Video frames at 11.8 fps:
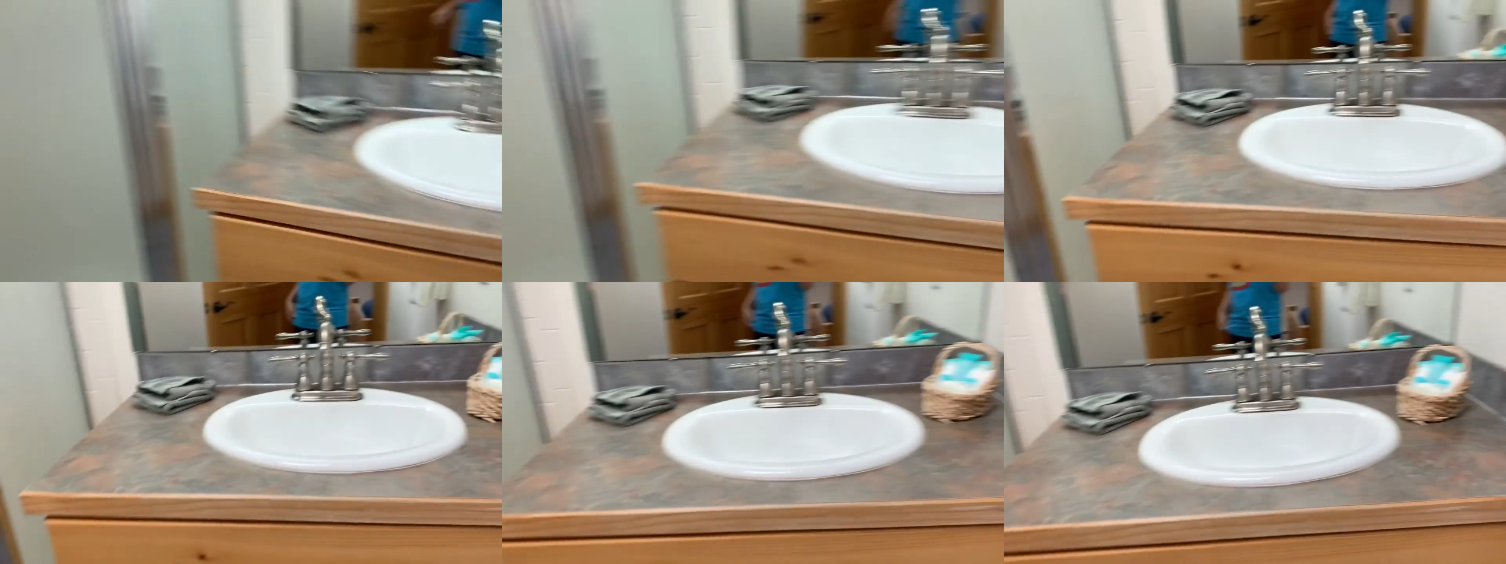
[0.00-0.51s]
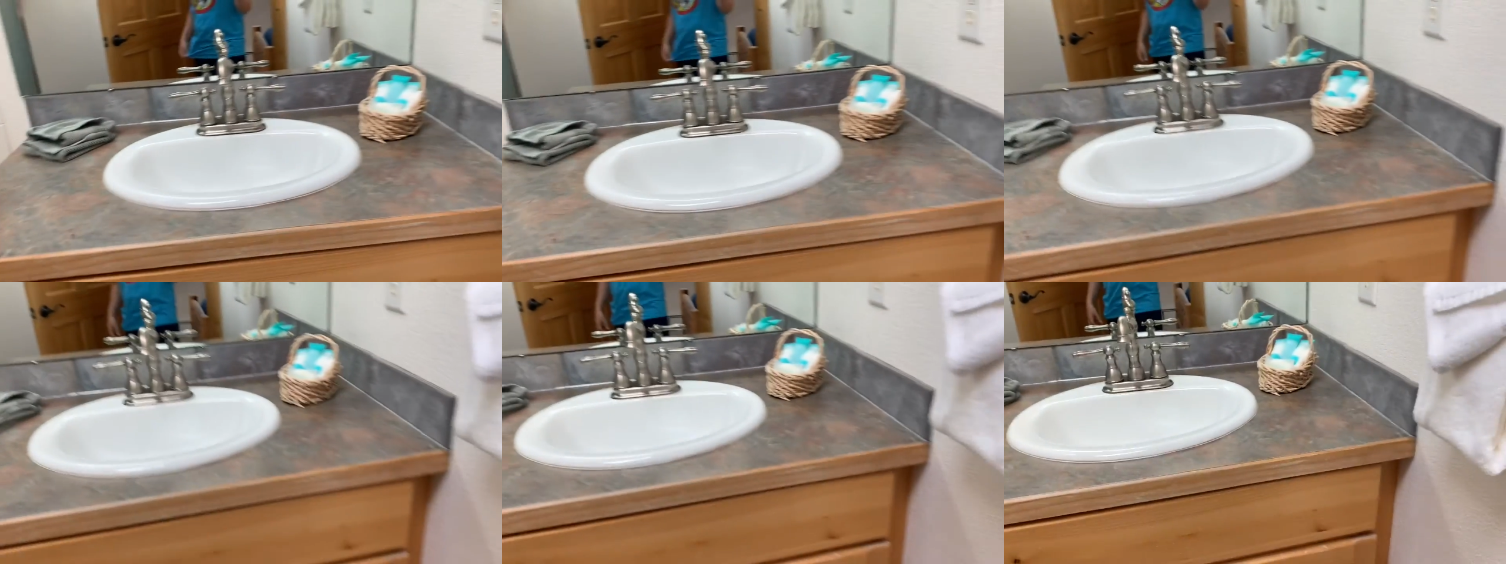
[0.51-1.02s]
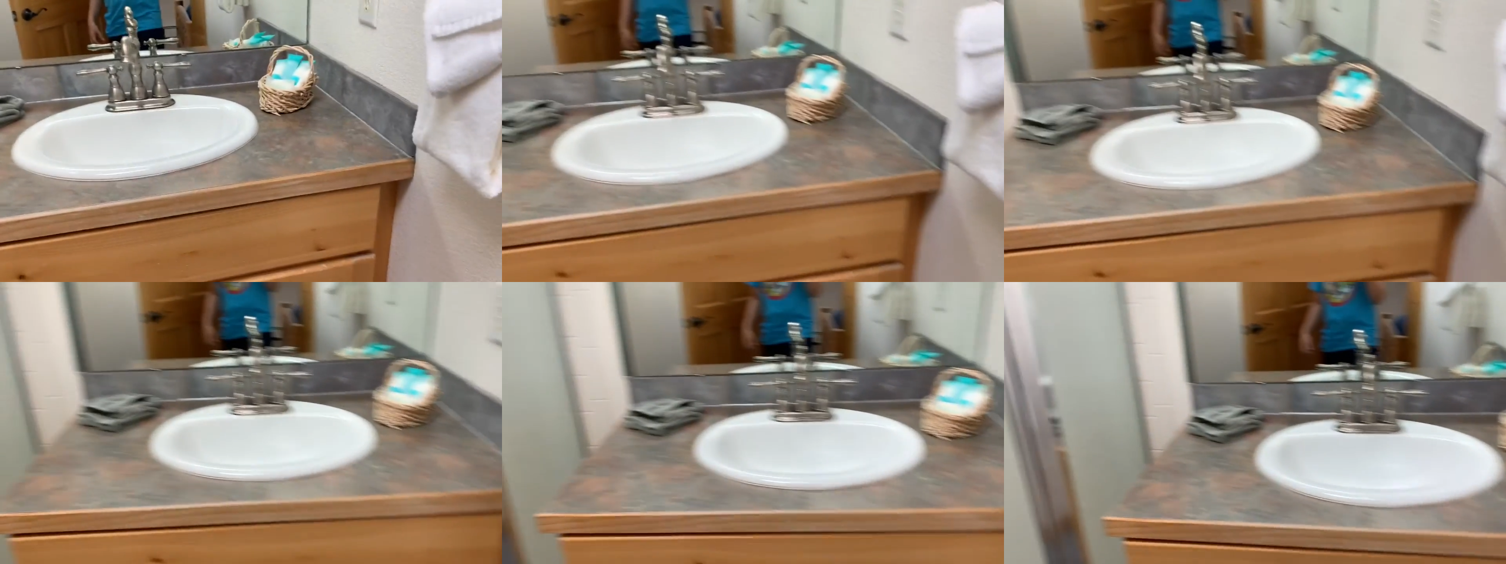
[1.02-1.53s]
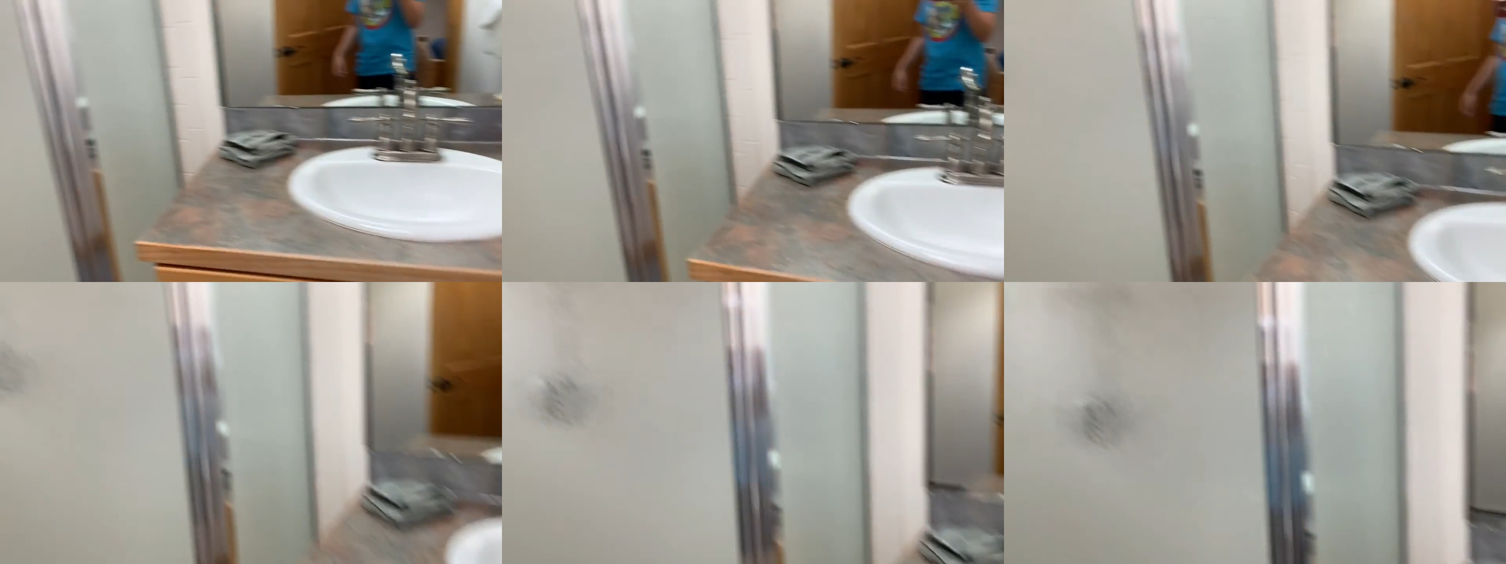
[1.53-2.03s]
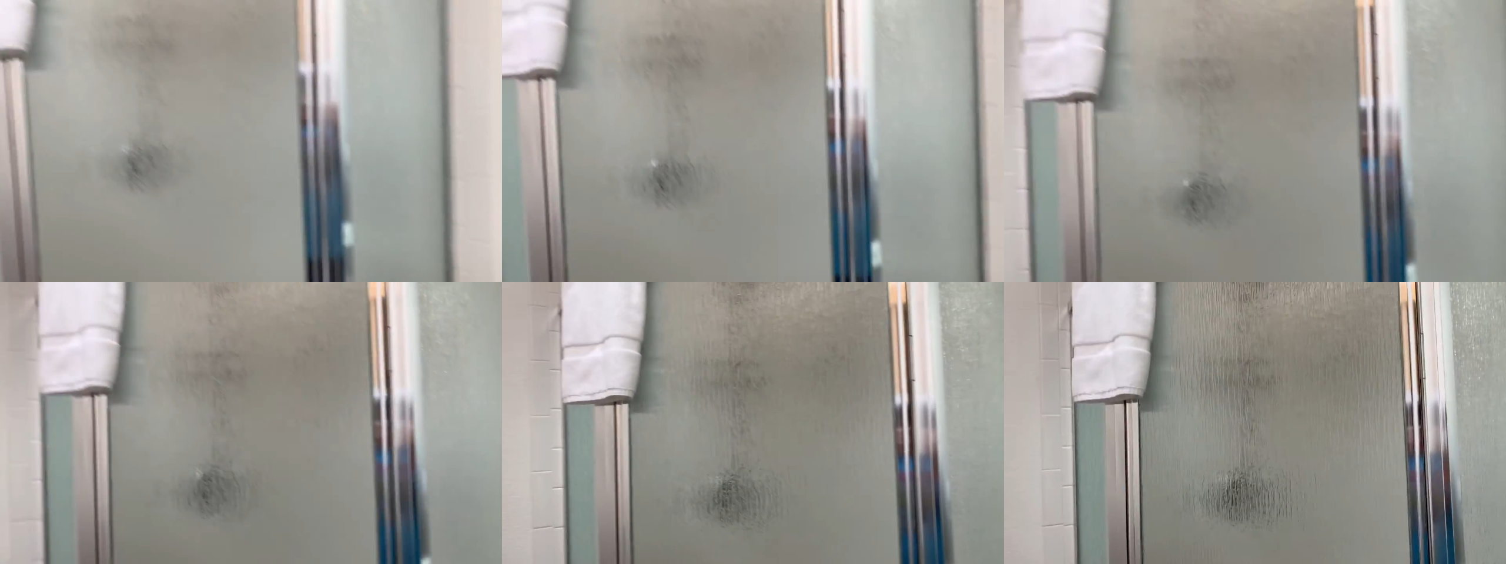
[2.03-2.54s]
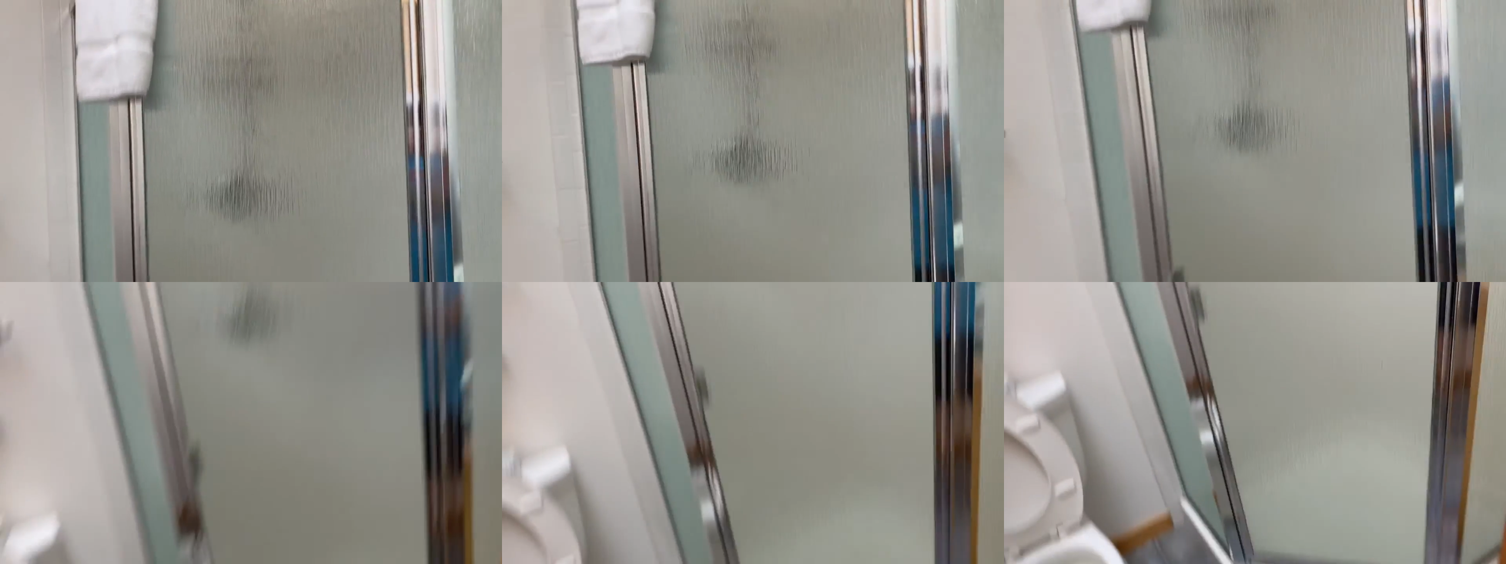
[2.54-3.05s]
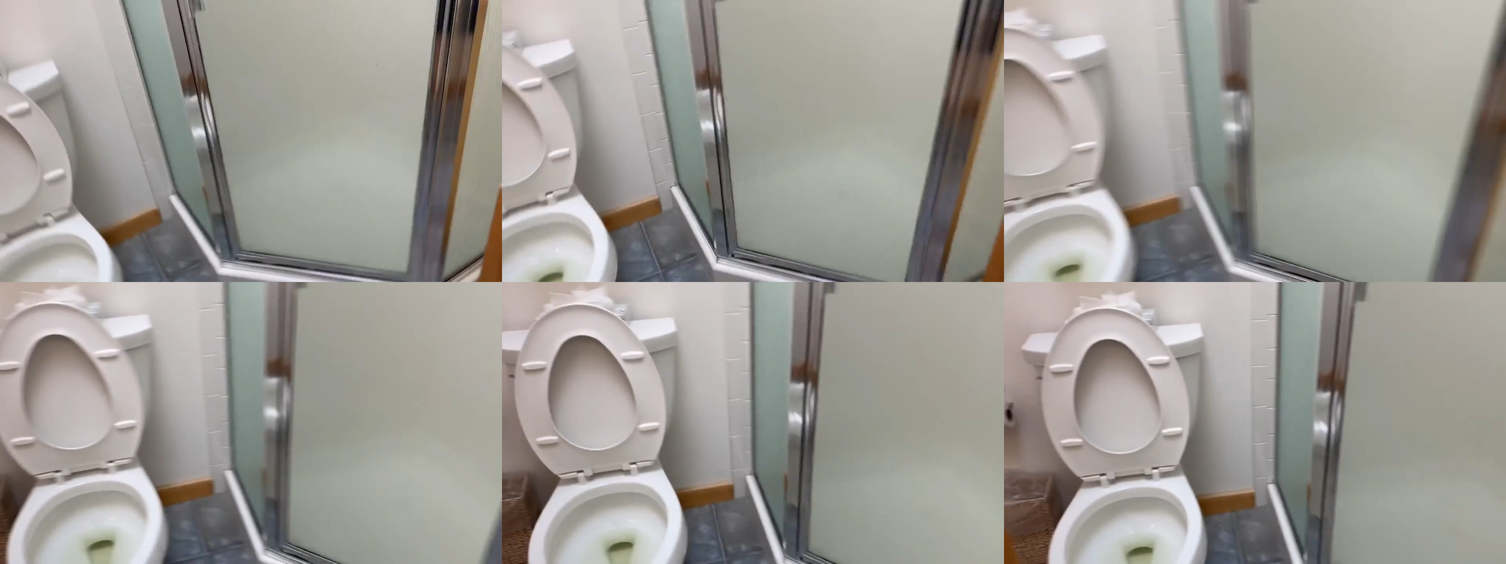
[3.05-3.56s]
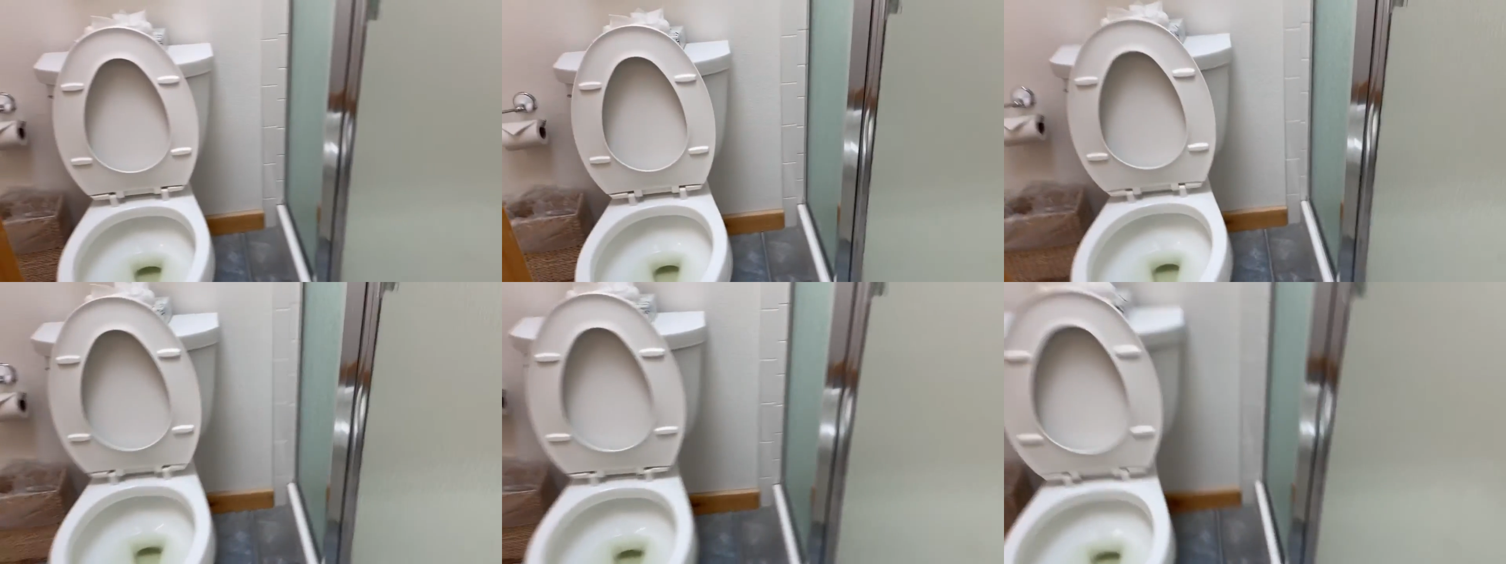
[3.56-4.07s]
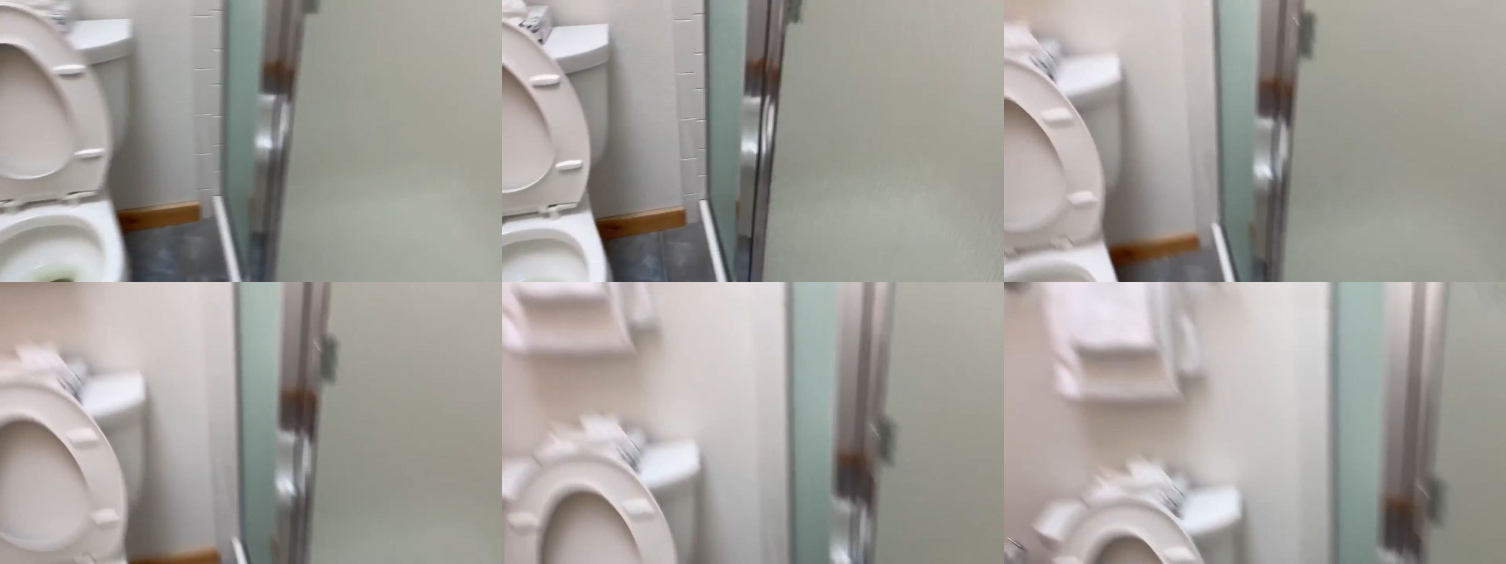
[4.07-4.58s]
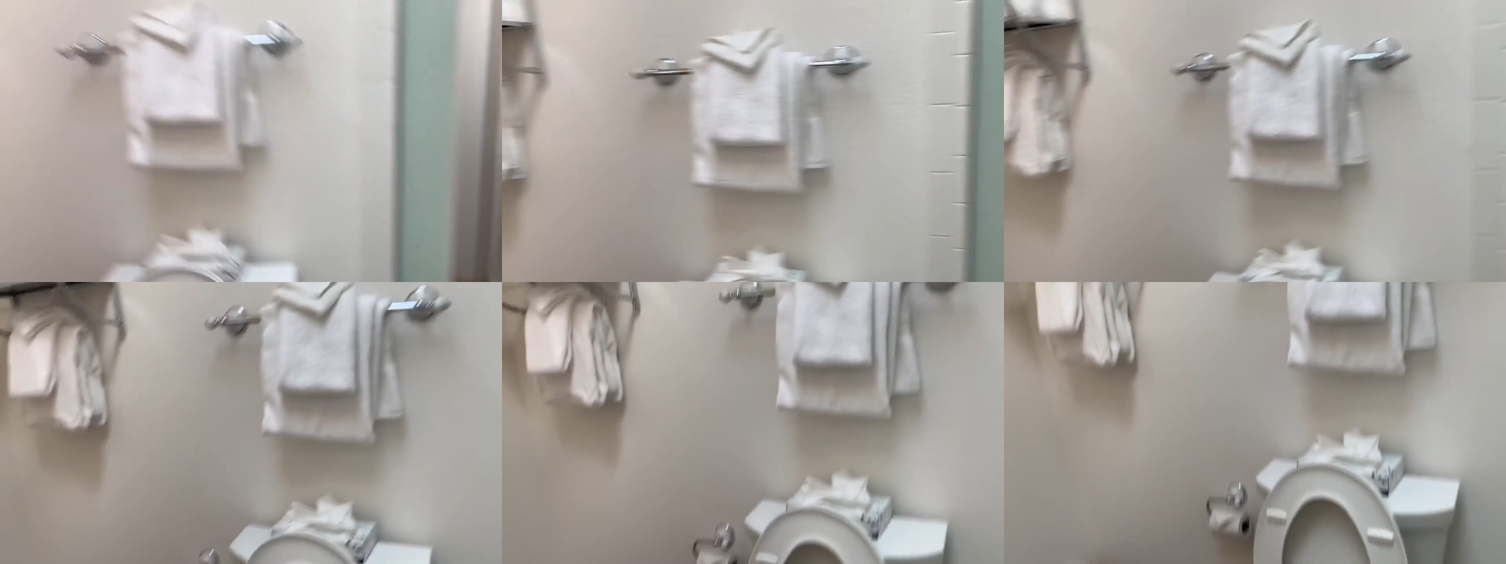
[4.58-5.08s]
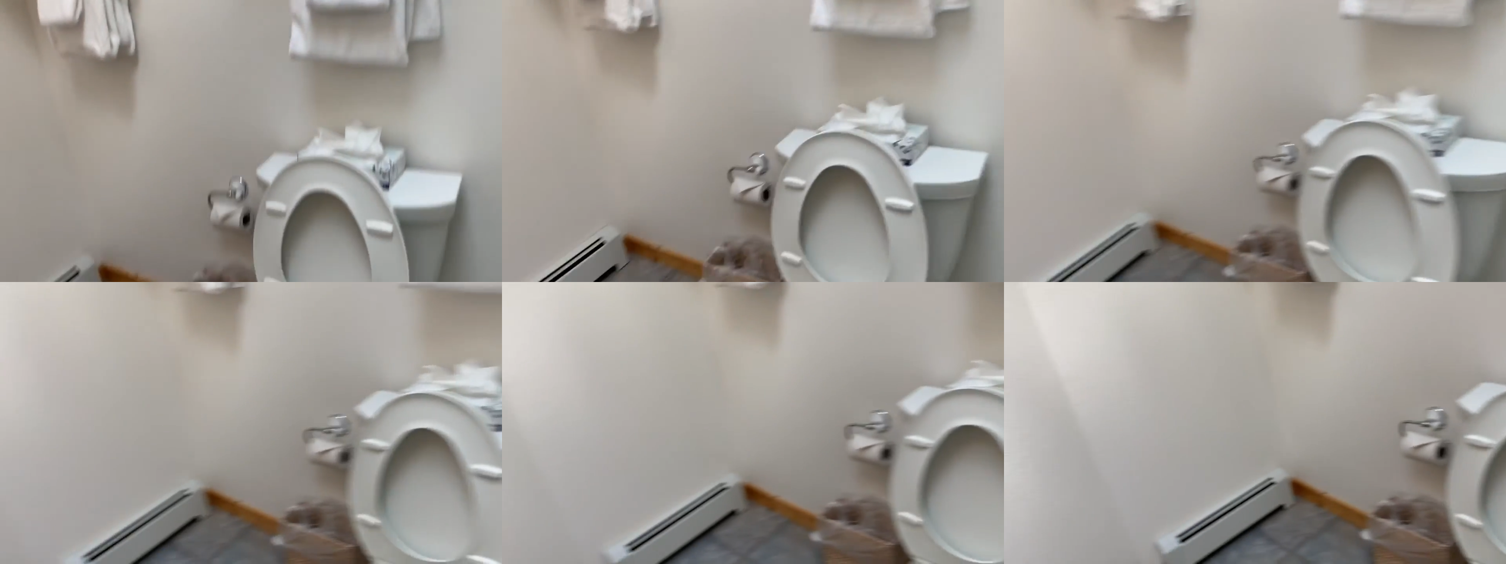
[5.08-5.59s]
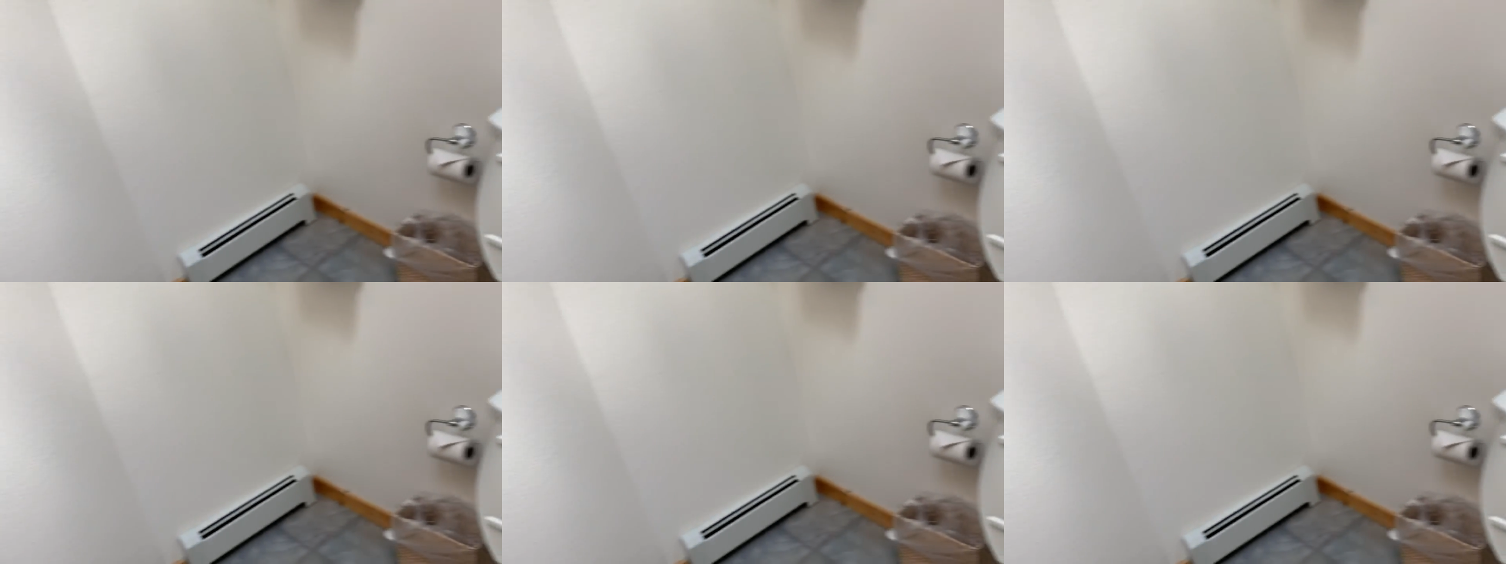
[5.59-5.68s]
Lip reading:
No face is visible, so there are no lips to read.